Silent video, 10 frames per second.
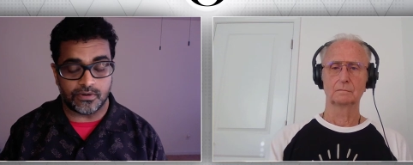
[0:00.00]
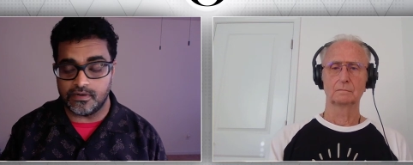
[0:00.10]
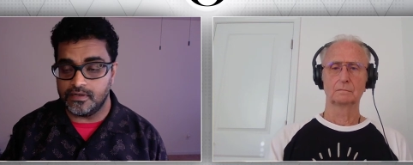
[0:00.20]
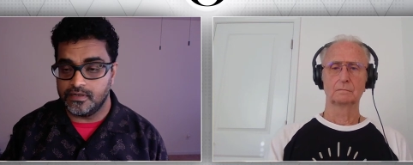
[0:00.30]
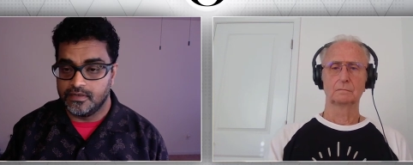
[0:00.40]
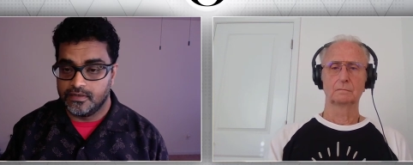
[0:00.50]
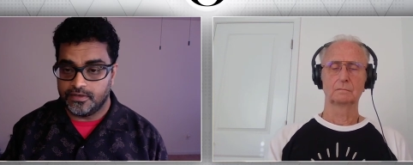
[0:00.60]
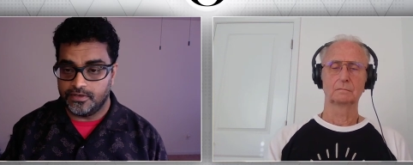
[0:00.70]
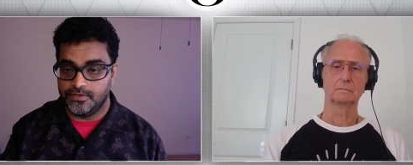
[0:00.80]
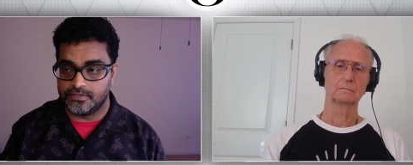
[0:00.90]
Speaker 1: old.
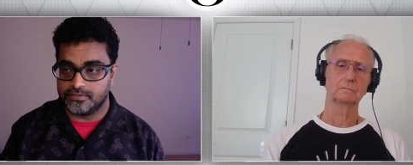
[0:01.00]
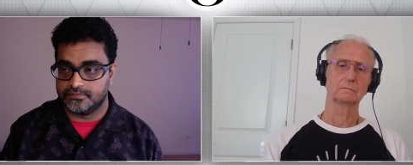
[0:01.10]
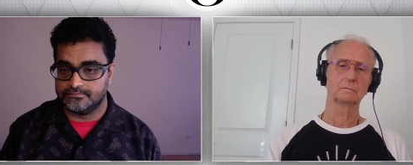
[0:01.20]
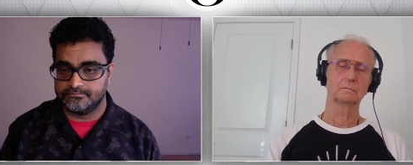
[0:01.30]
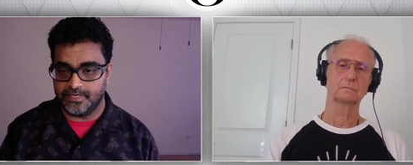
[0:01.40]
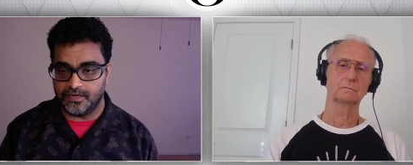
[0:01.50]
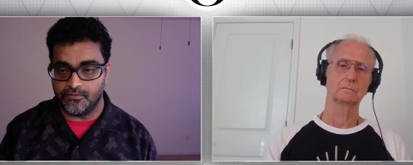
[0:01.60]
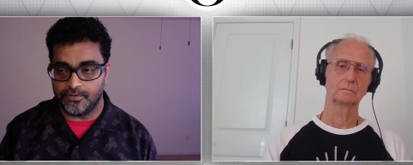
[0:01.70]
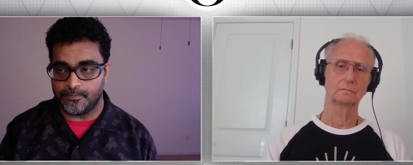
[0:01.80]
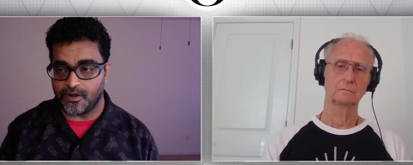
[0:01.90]
You're you
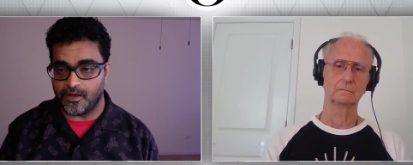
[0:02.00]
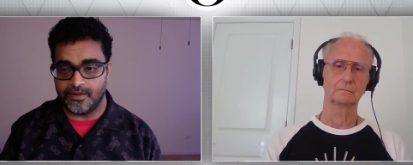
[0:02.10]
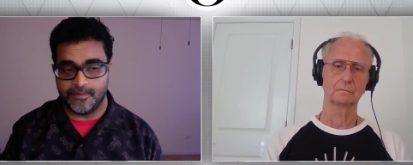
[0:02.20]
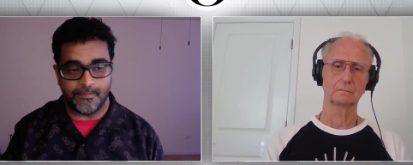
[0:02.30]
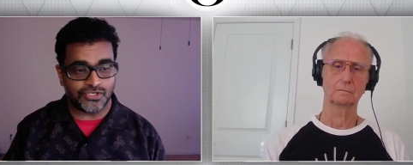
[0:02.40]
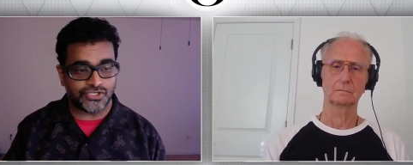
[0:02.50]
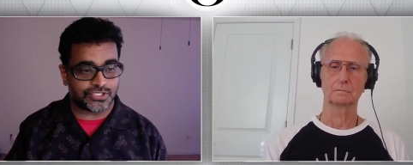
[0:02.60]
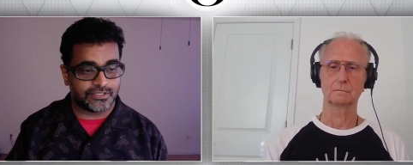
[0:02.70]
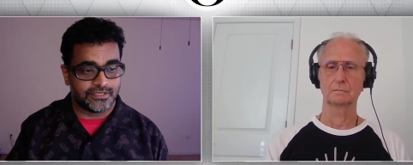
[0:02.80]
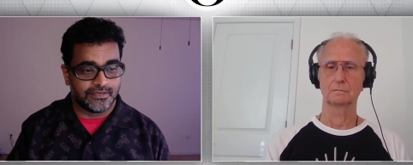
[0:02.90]
know you're probably
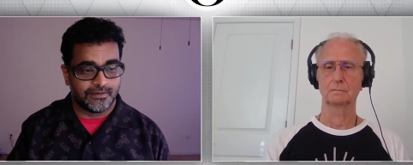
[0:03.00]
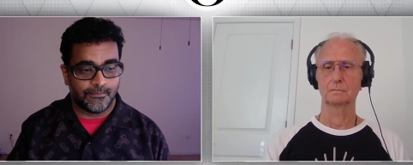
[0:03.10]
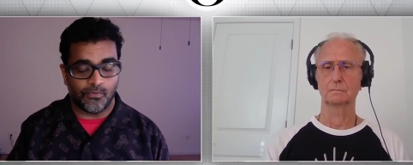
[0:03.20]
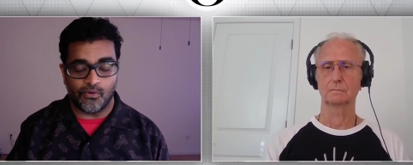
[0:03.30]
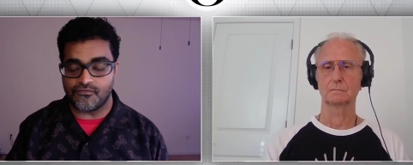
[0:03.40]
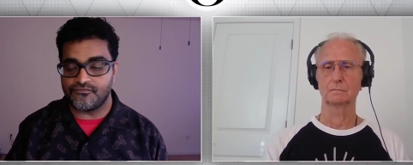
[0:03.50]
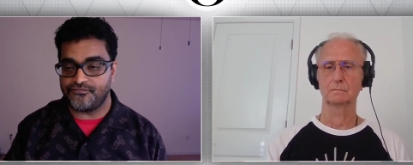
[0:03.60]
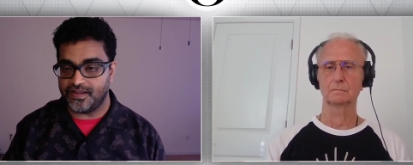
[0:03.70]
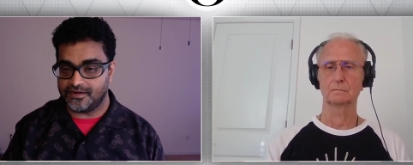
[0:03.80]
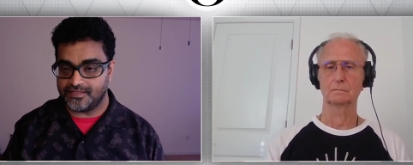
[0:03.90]
much more
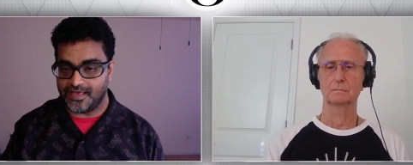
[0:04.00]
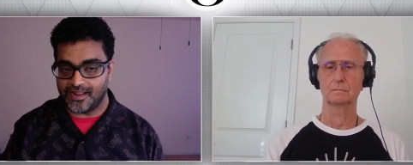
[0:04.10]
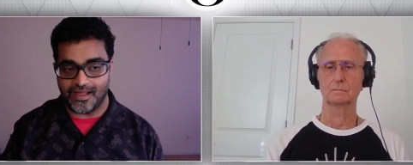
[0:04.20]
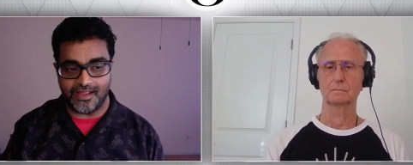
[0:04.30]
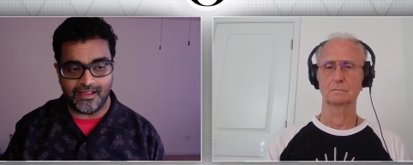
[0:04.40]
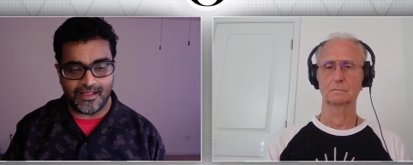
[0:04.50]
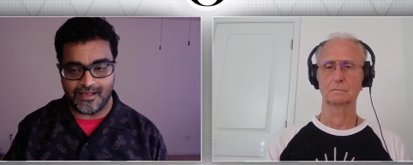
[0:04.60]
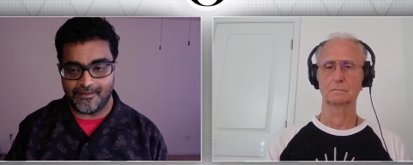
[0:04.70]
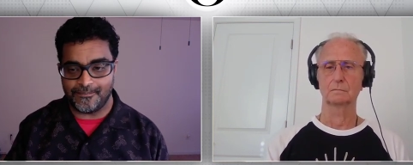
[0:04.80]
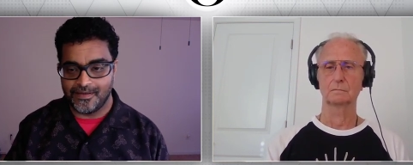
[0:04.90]
fitter than I
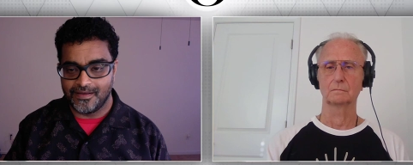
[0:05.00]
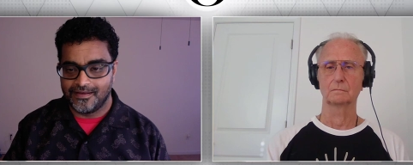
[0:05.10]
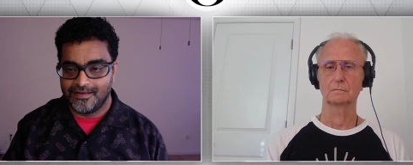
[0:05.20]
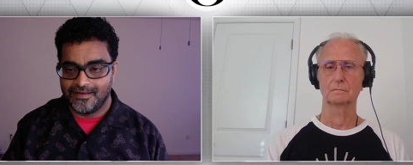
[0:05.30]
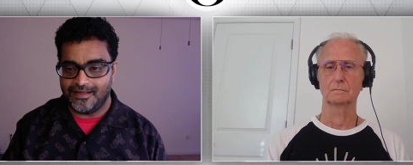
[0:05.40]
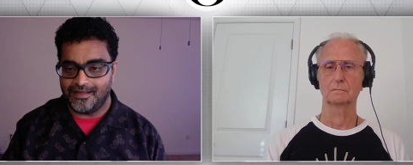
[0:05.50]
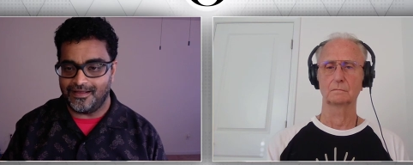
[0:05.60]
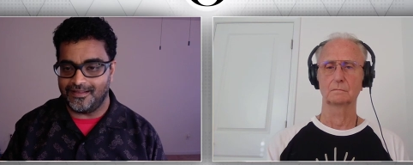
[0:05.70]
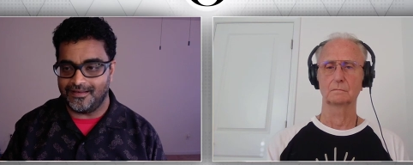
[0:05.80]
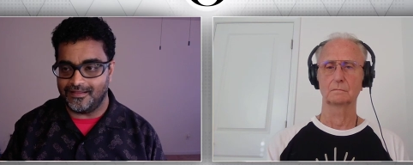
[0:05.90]
am,
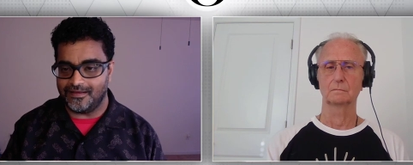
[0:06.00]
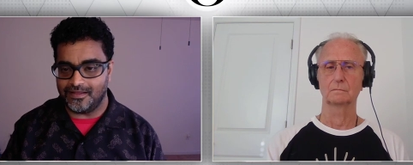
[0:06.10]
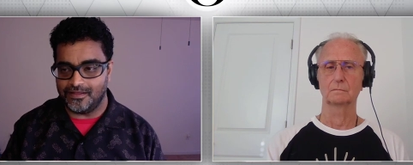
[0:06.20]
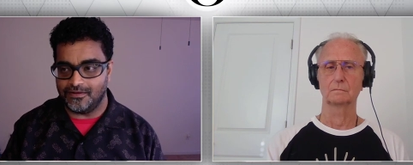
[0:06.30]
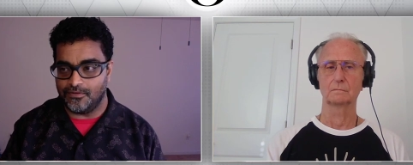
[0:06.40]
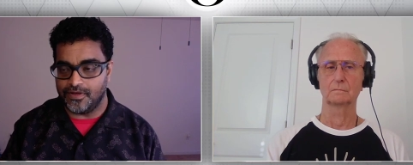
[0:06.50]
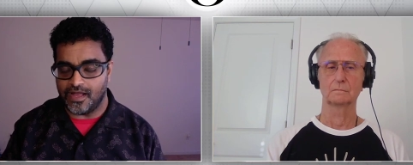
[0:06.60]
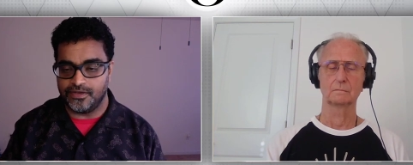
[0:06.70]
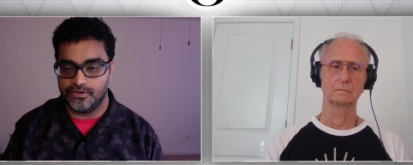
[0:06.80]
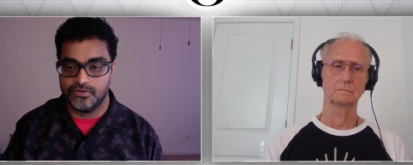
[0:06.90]
and you know
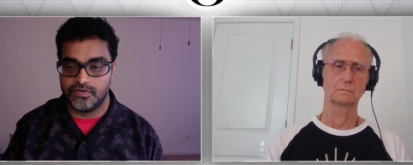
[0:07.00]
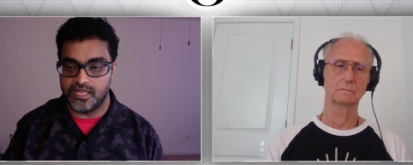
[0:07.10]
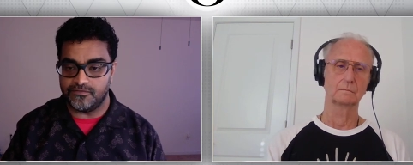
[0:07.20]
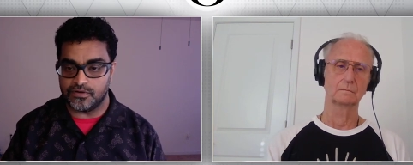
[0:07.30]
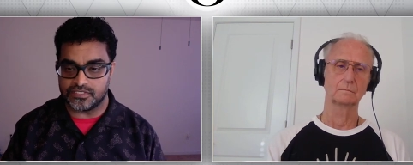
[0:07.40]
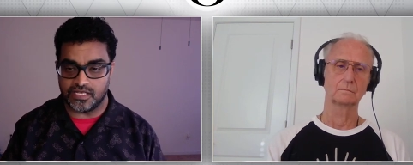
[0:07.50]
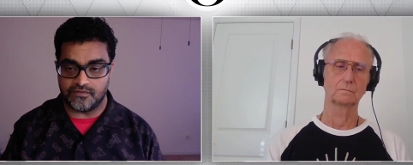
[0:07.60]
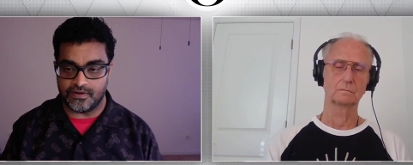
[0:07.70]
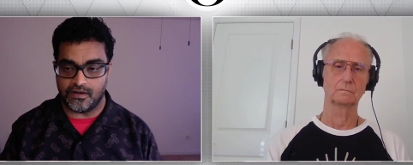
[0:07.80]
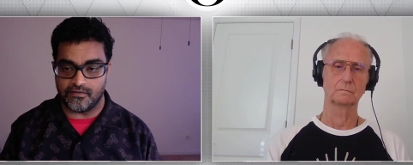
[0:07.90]
and you give
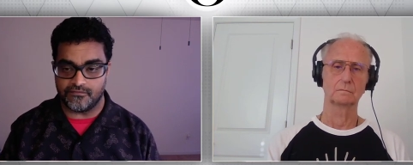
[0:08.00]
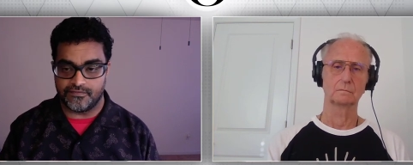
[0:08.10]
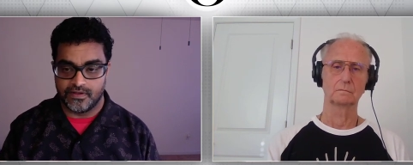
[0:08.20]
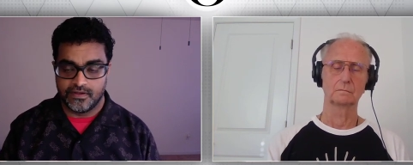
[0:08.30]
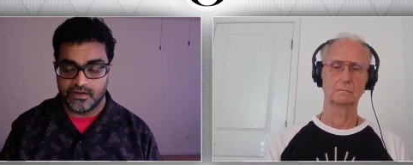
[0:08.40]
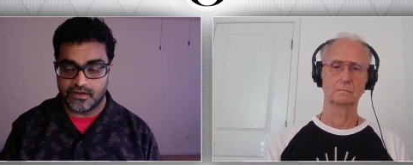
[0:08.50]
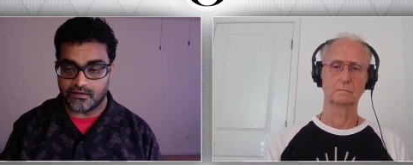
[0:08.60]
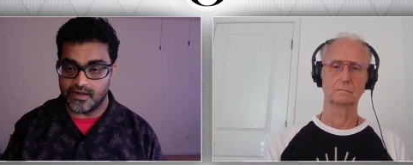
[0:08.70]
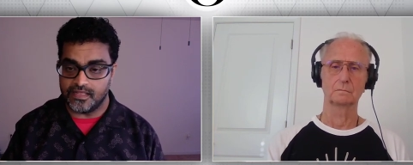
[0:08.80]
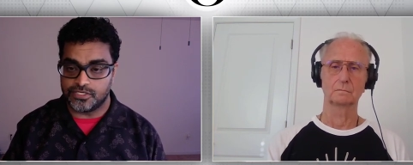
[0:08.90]
yourself a lot of
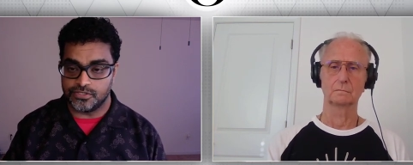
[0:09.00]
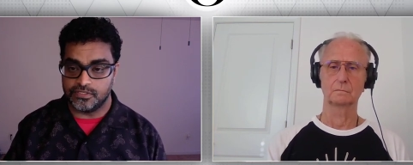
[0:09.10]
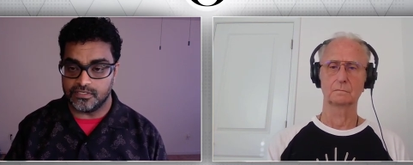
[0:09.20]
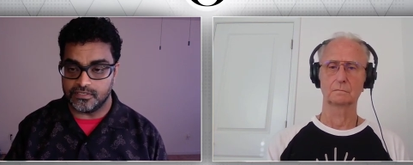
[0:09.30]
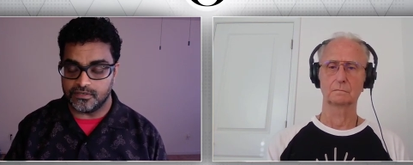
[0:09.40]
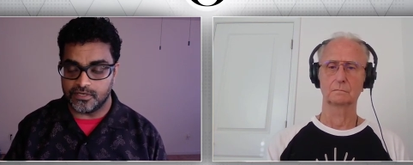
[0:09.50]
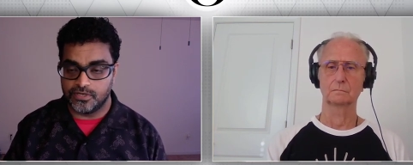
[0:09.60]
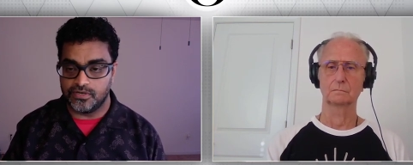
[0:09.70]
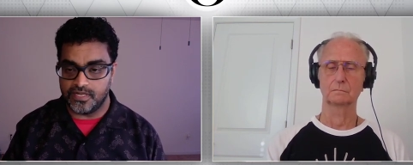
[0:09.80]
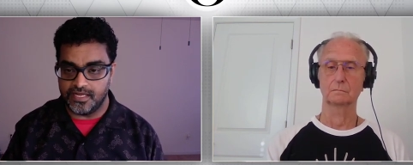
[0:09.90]
credit to the
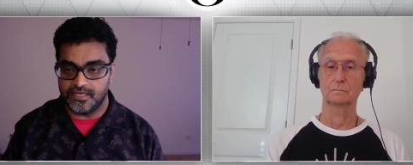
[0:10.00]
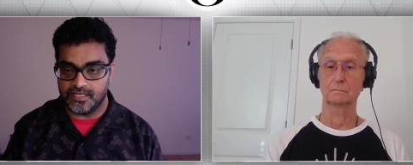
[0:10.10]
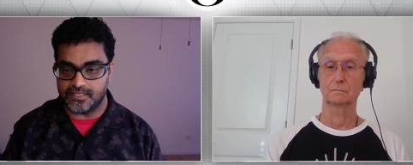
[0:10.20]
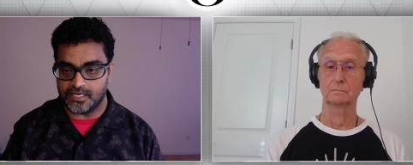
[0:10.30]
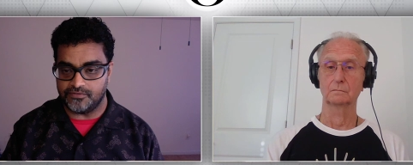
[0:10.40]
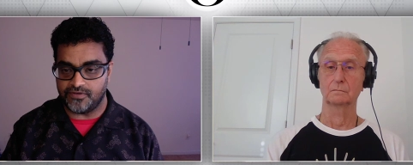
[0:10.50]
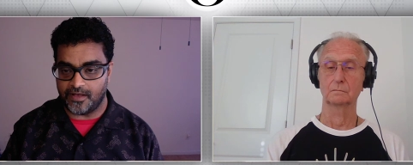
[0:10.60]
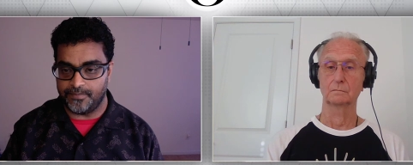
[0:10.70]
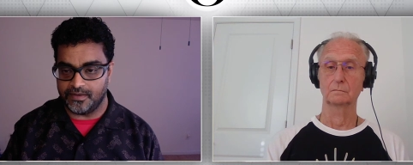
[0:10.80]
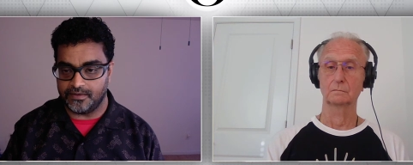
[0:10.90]
good eating that you
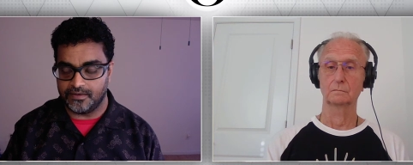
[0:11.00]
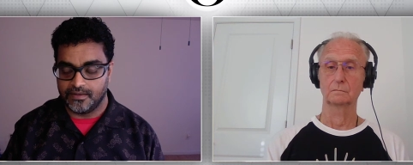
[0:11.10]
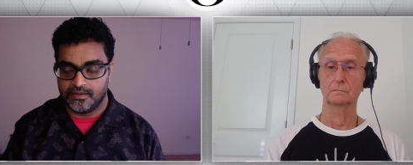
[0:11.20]
have been